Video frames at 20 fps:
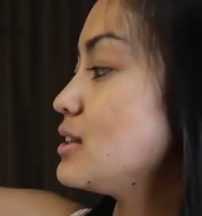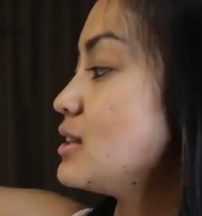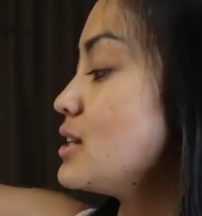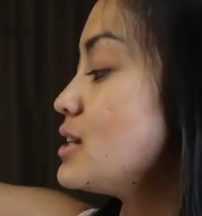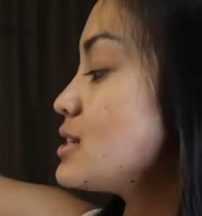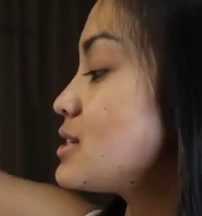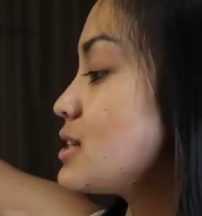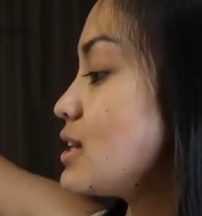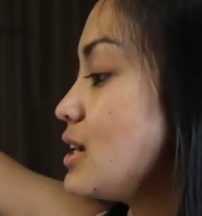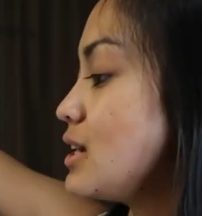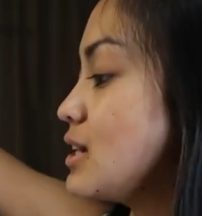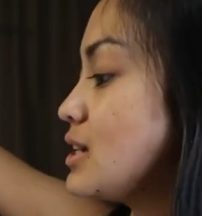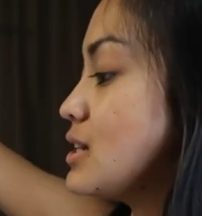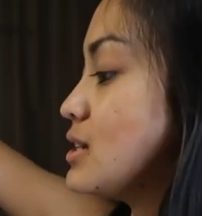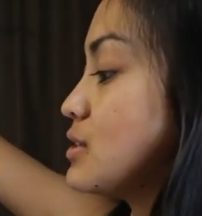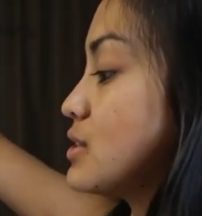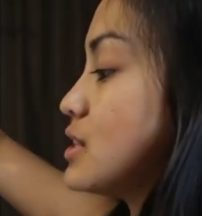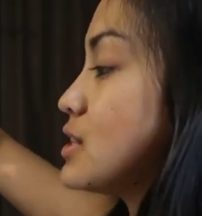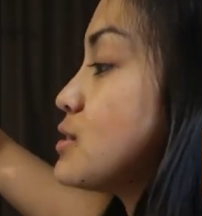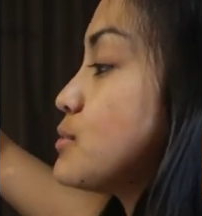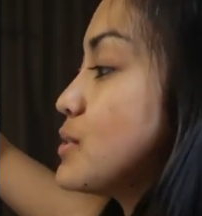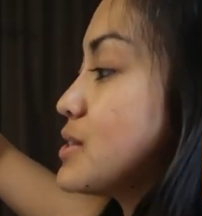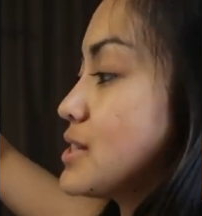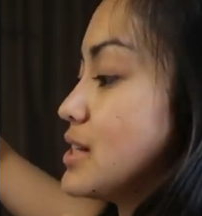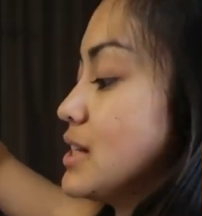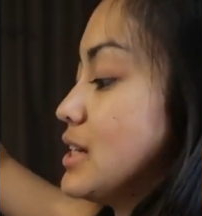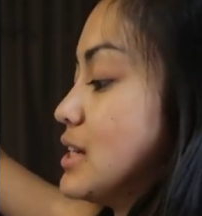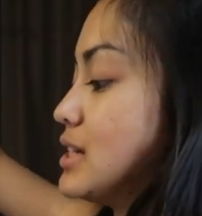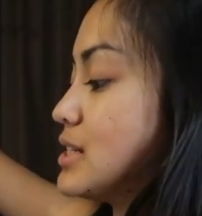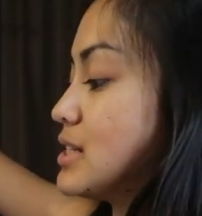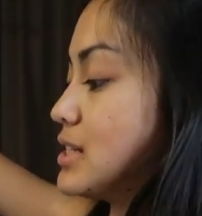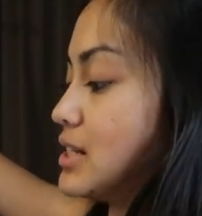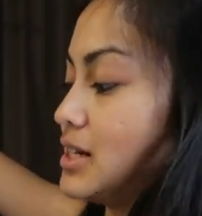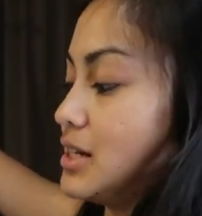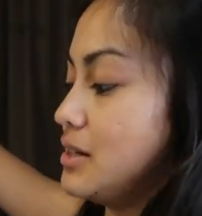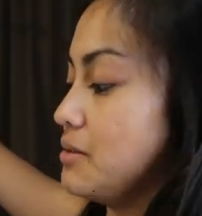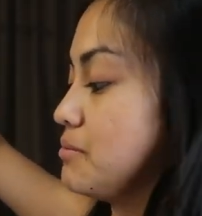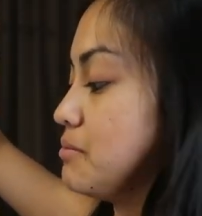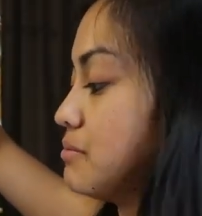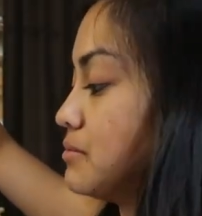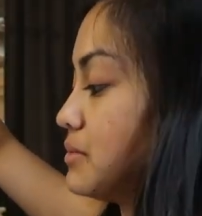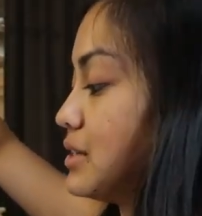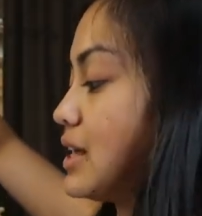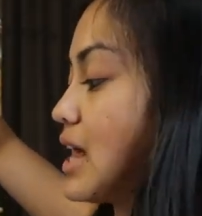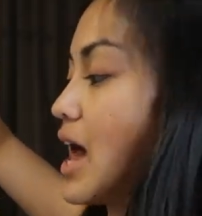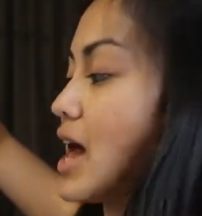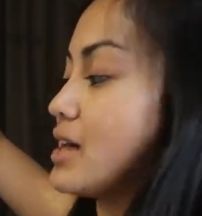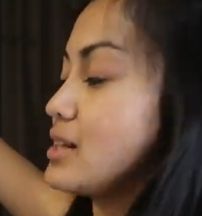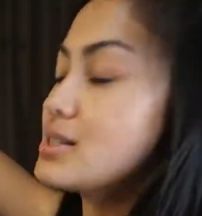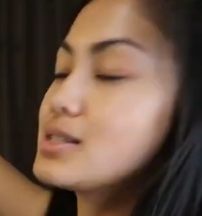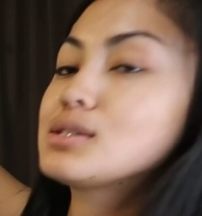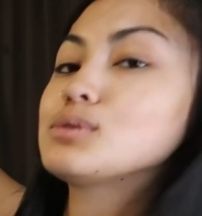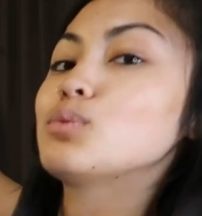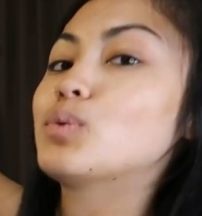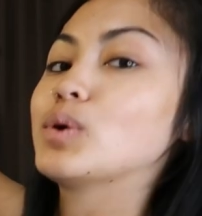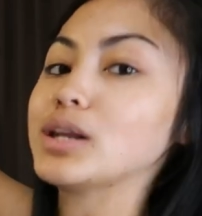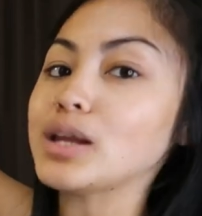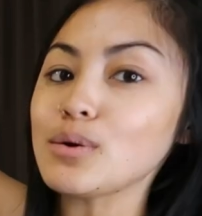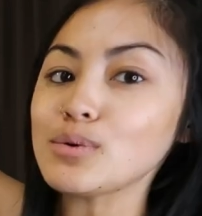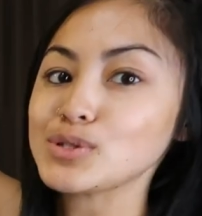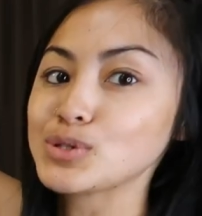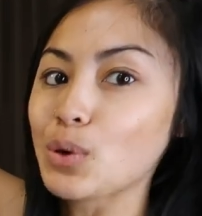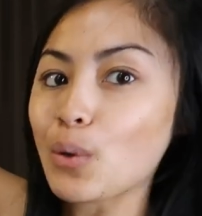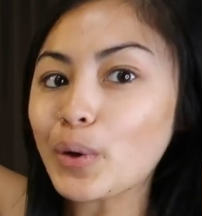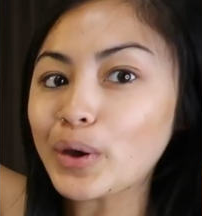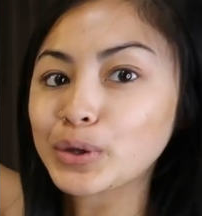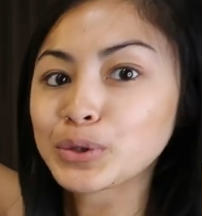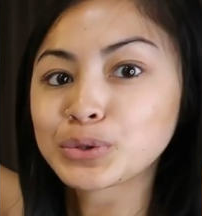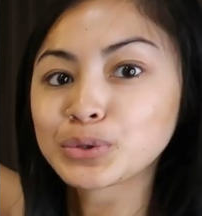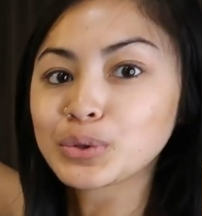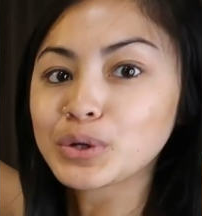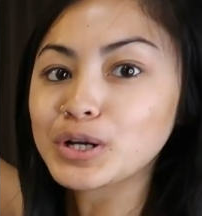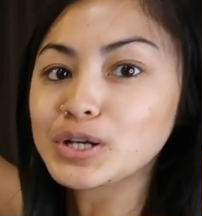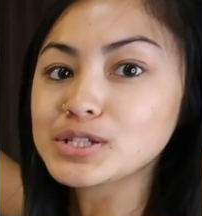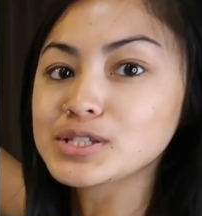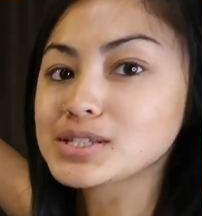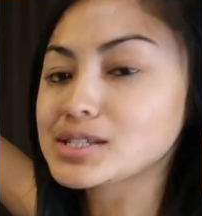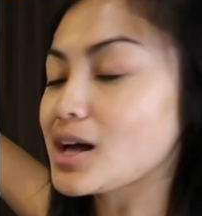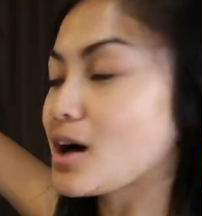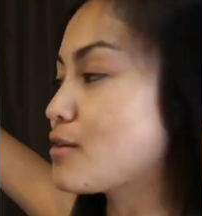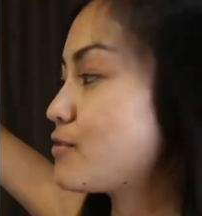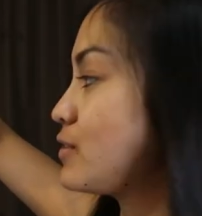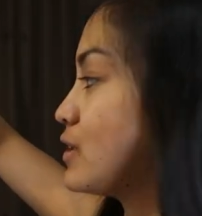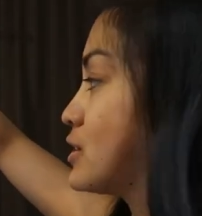This is this was an easy yes when I was going through her stuff.